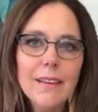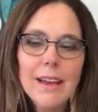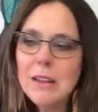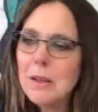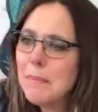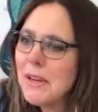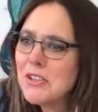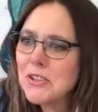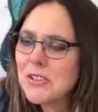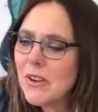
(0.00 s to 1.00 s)
And the
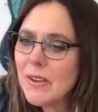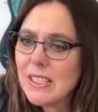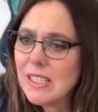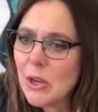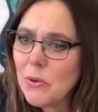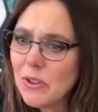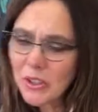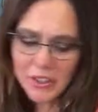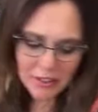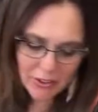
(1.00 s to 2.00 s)
picture's always so
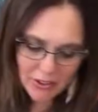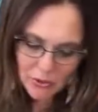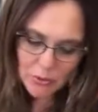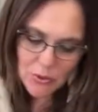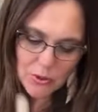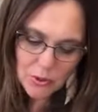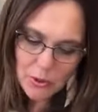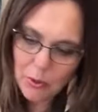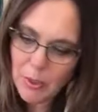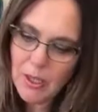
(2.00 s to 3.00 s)
good on
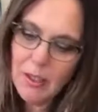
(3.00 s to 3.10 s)
YouTube.